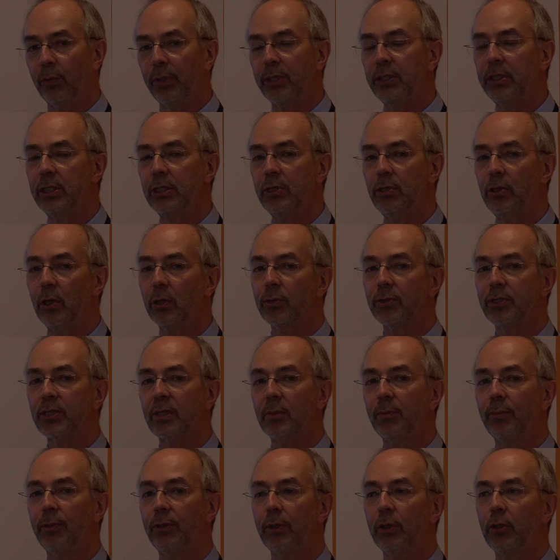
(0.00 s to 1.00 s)
This is not
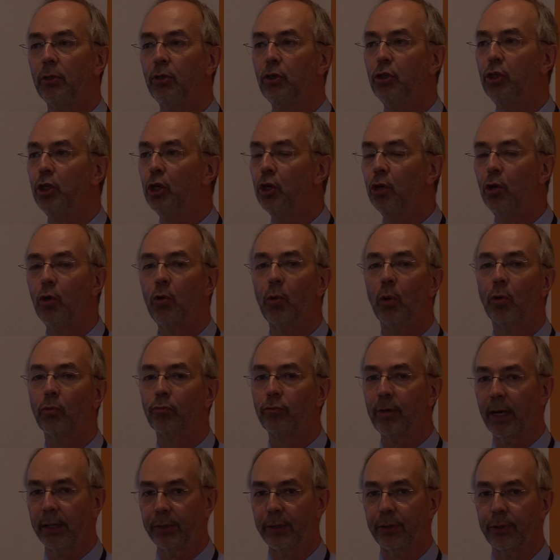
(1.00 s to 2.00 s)
something new or
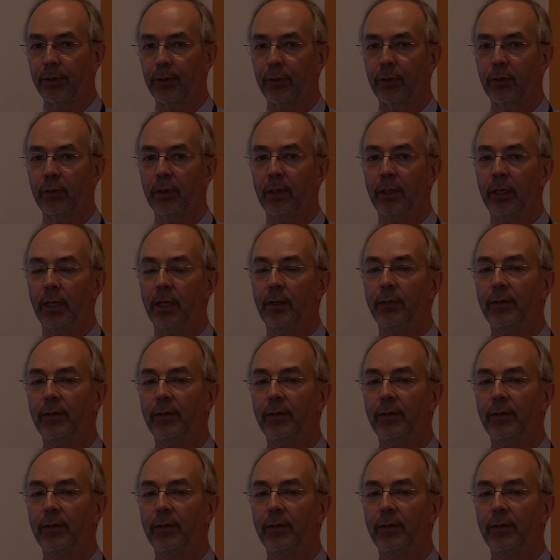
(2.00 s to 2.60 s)
radical.